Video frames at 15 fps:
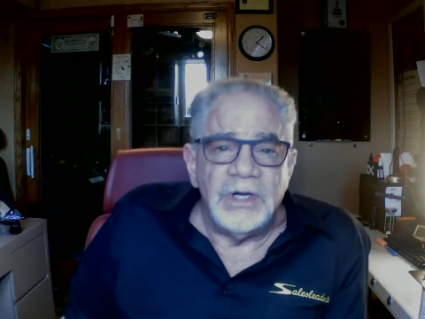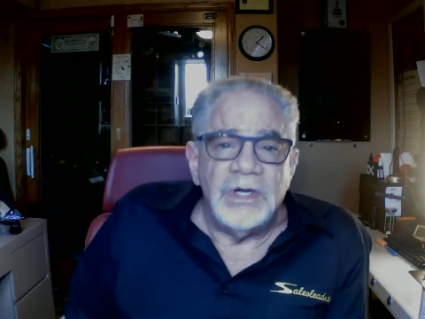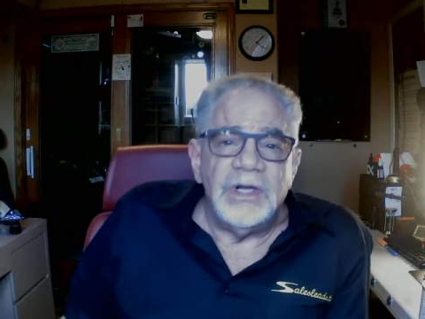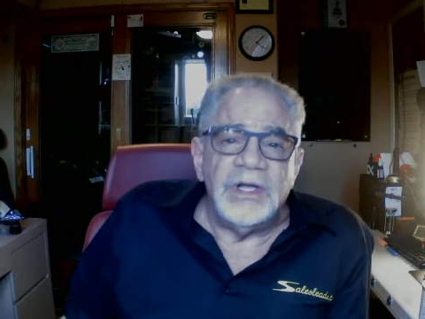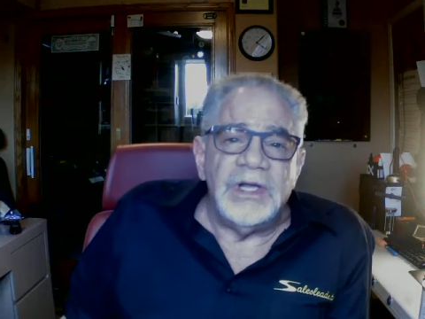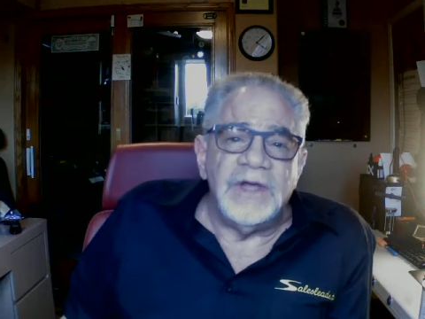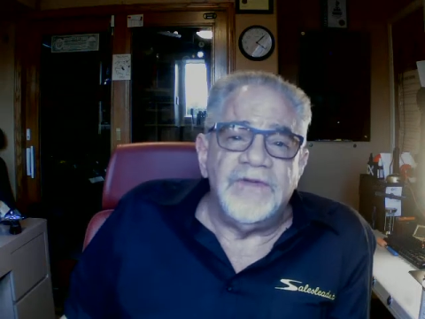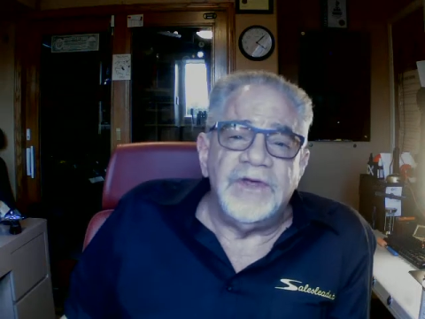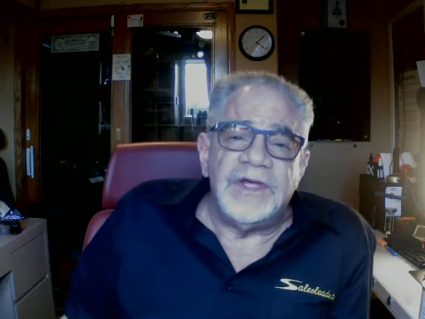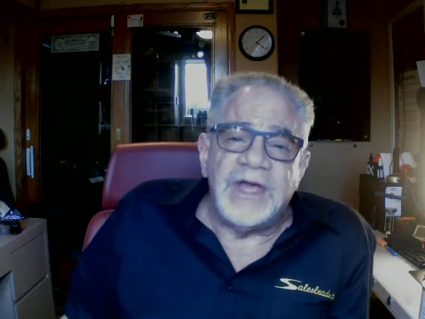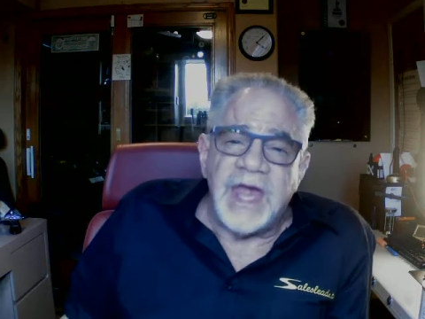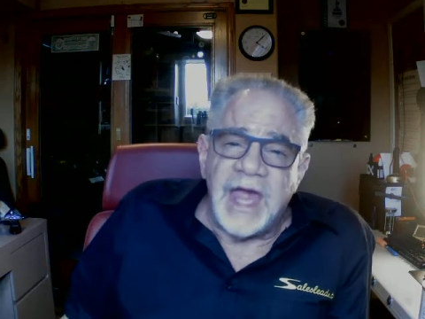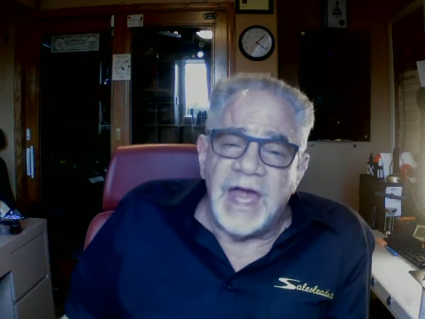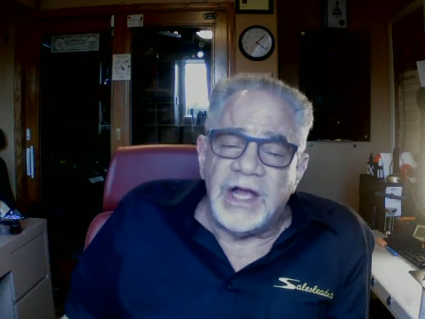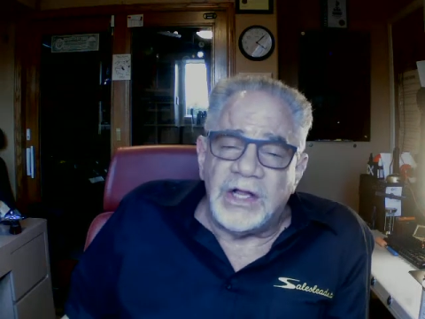If he
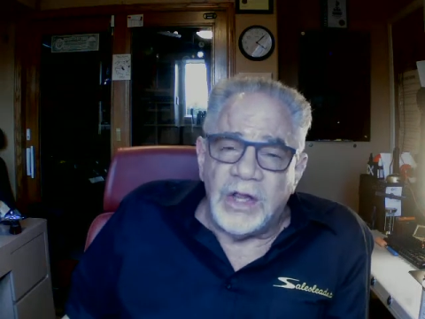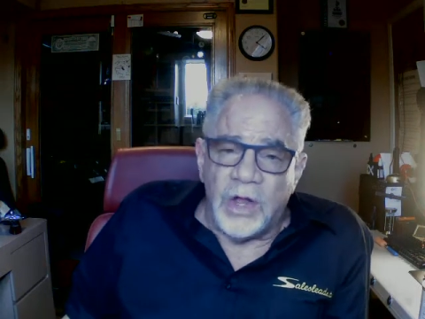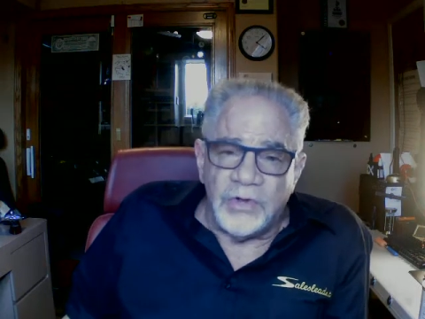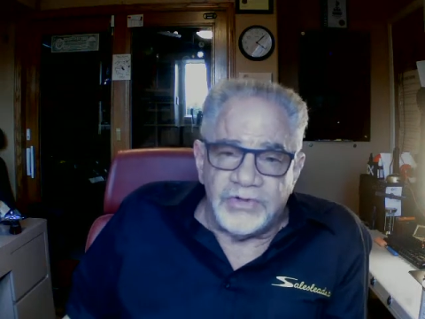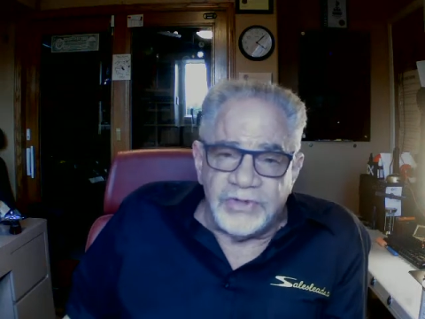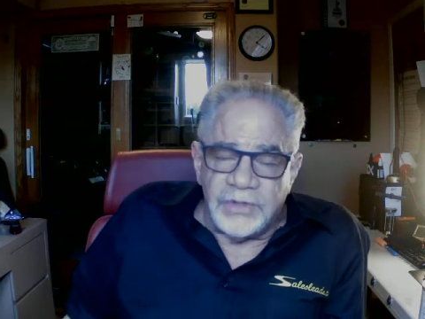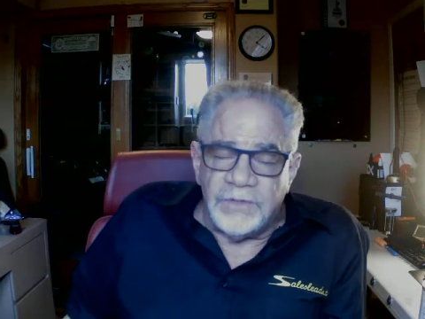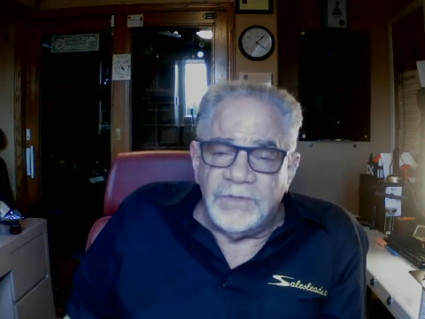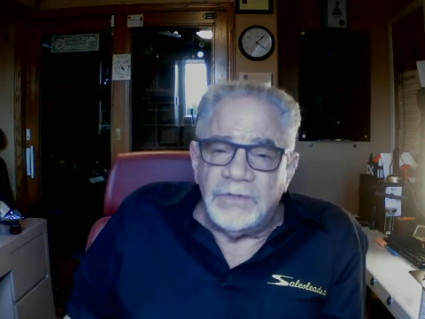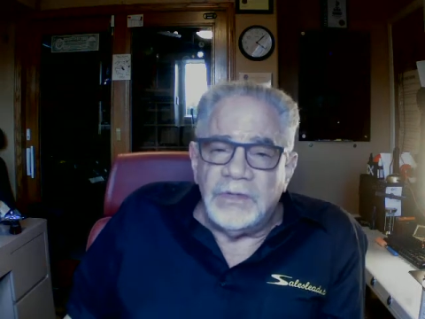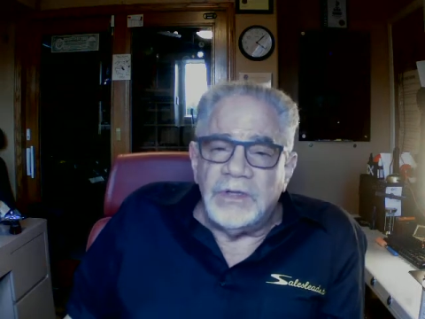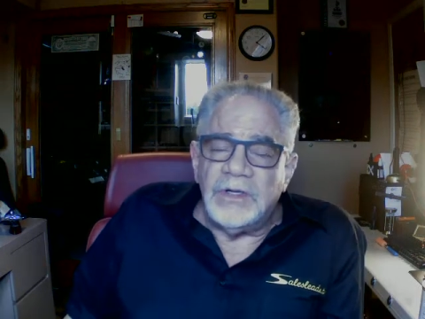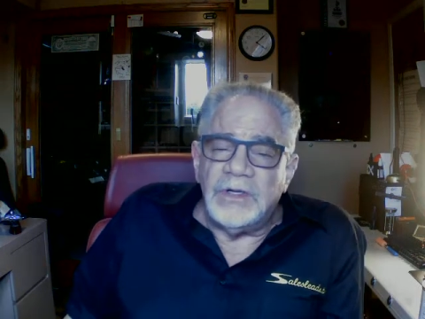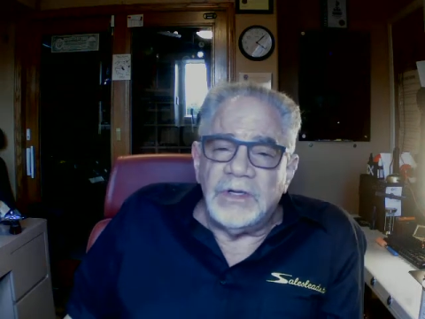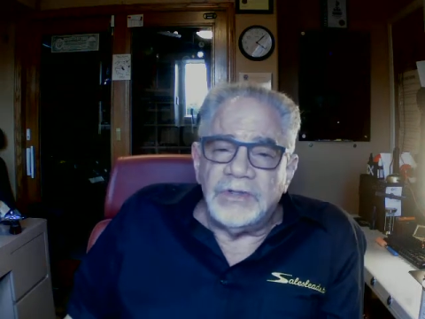can't close them,
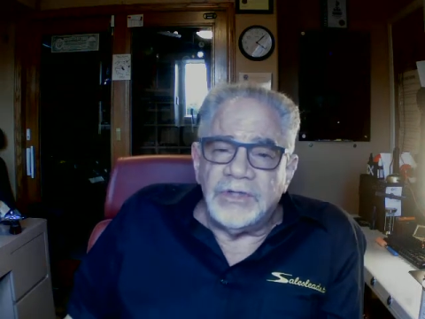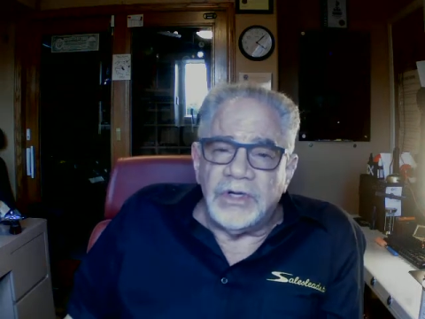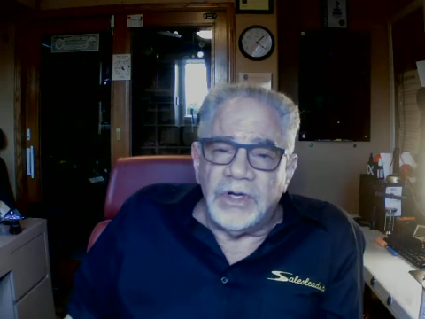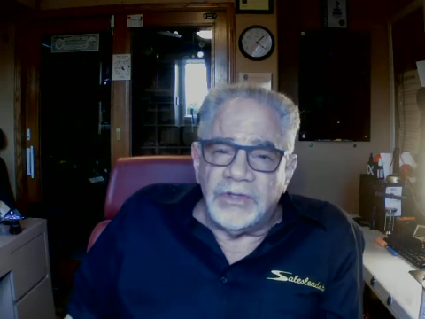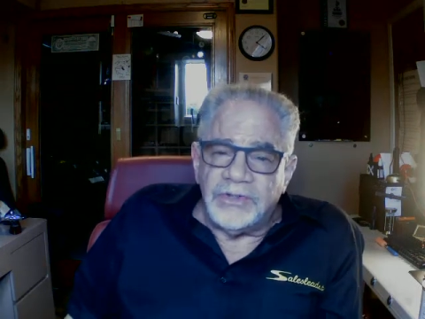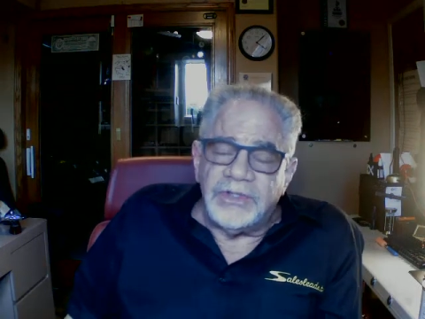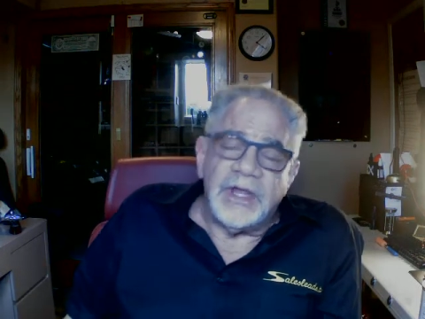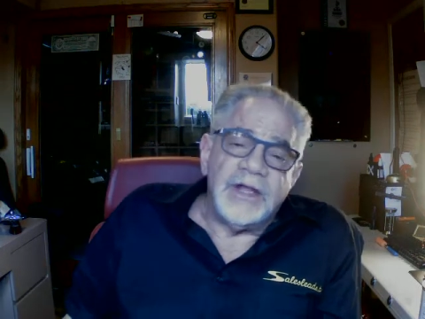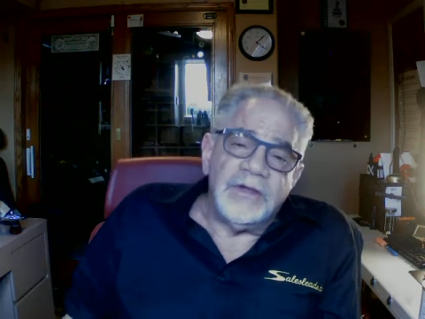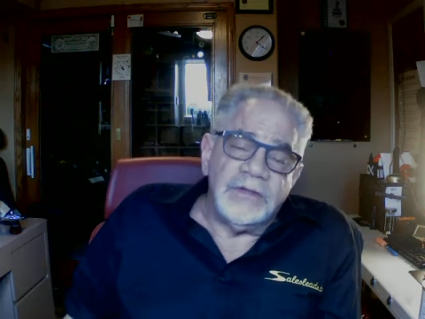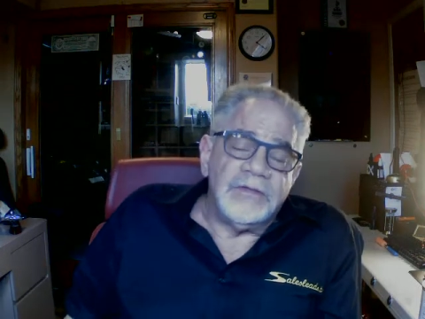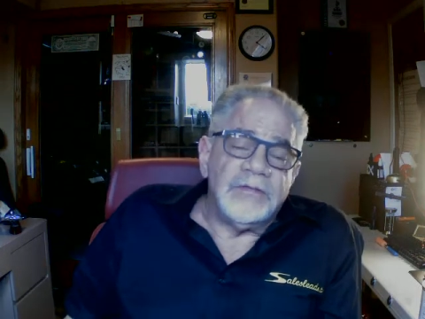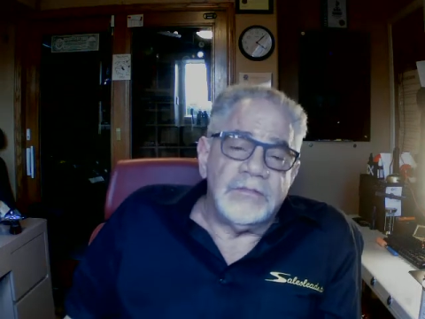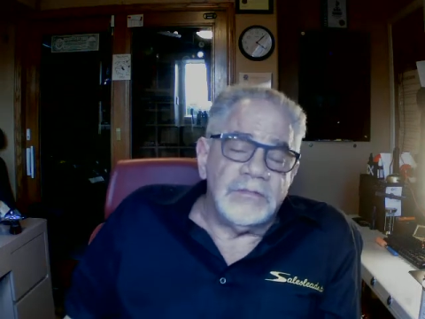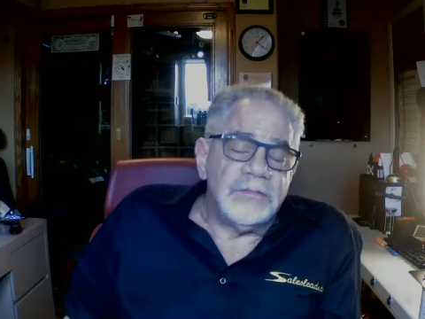then
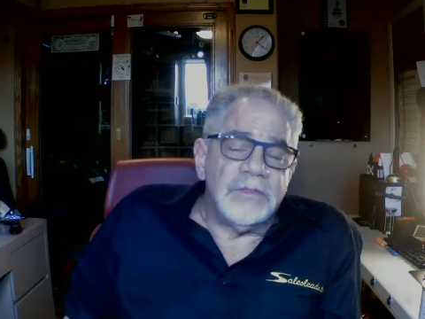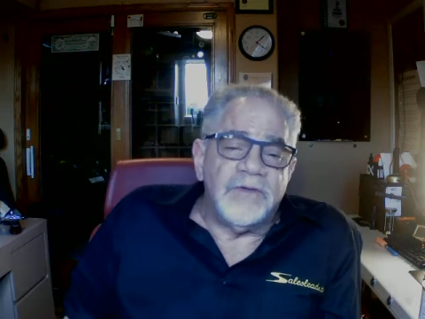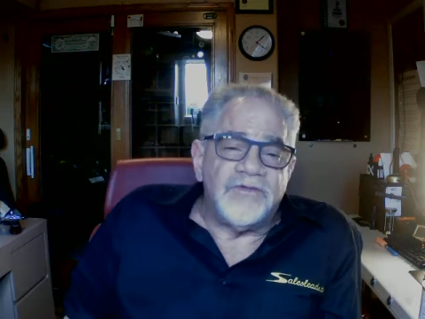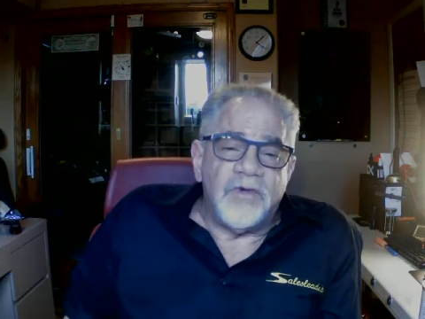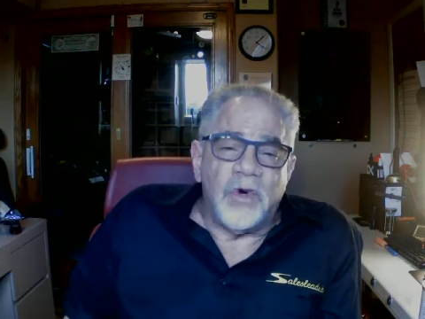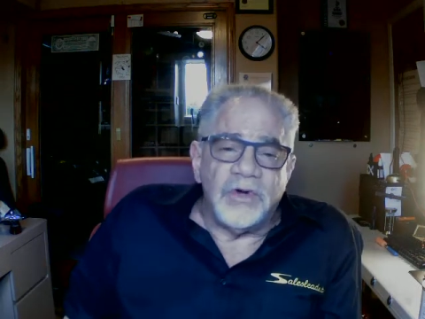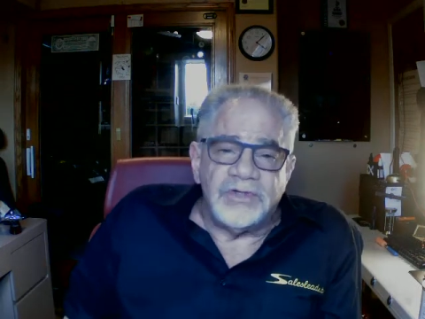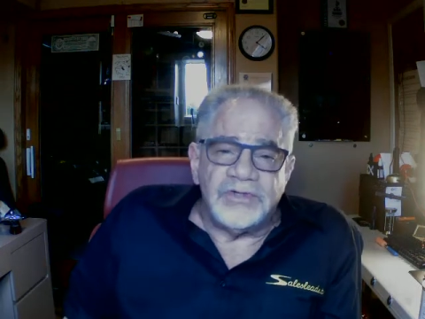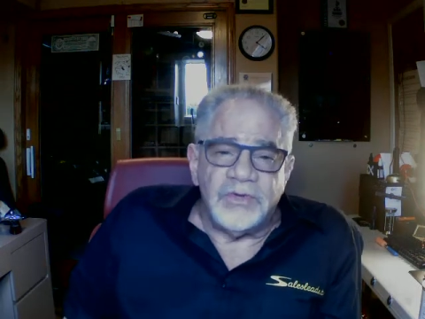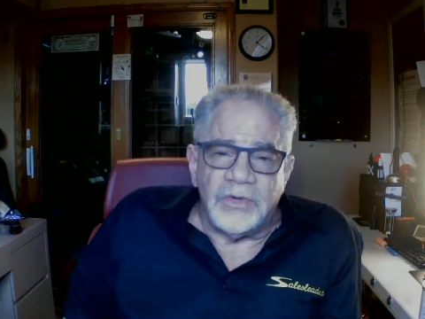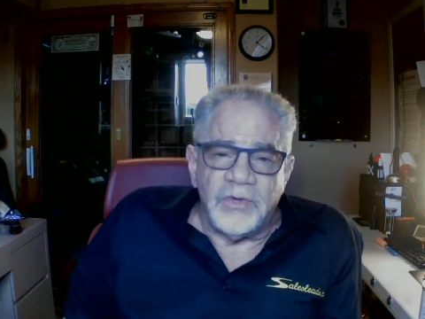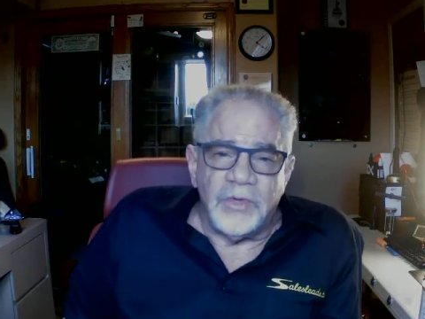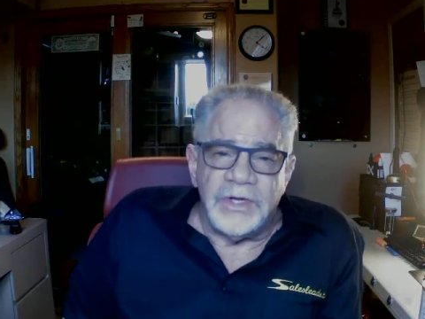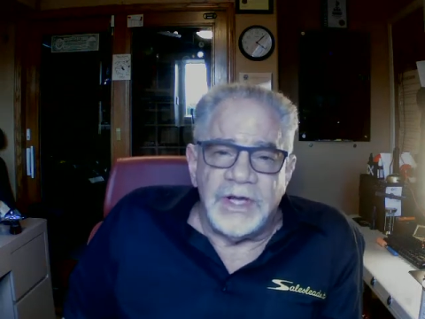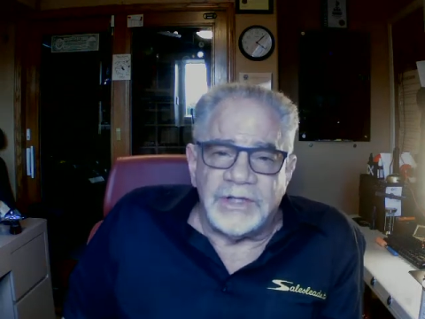of course
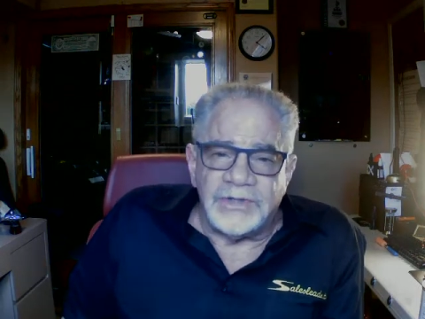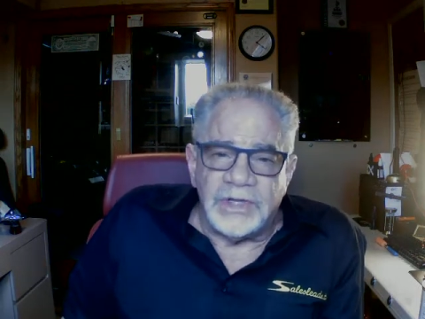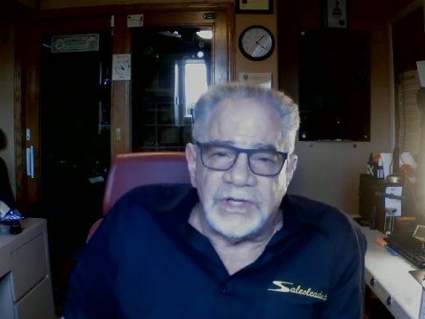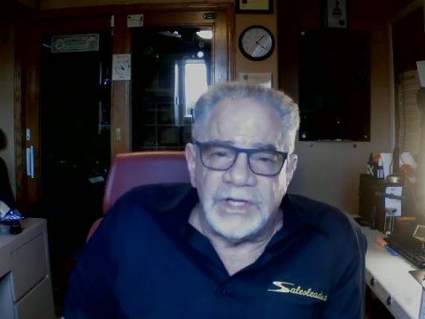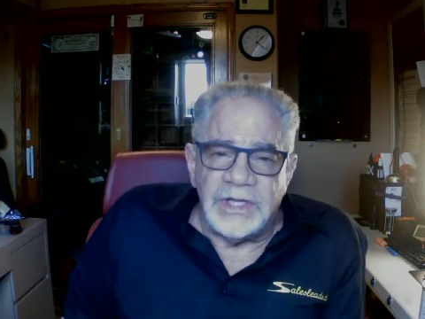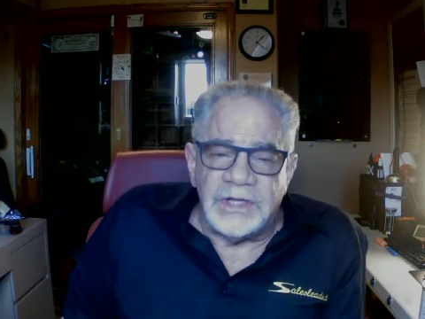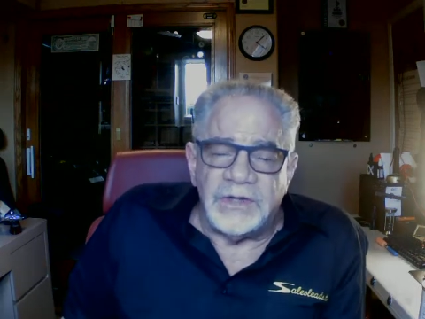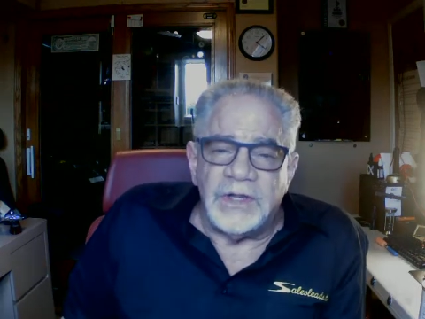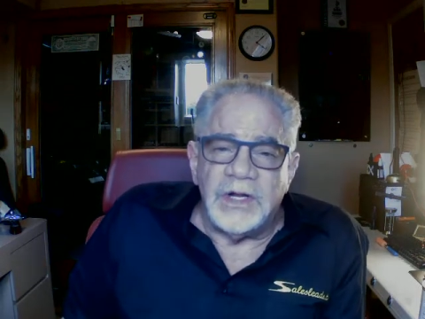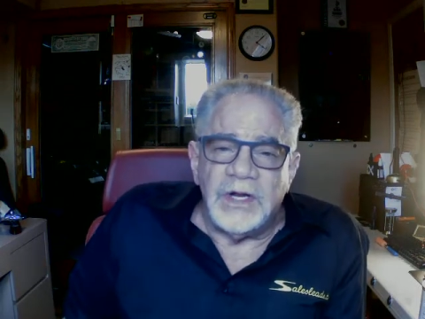we get the lead.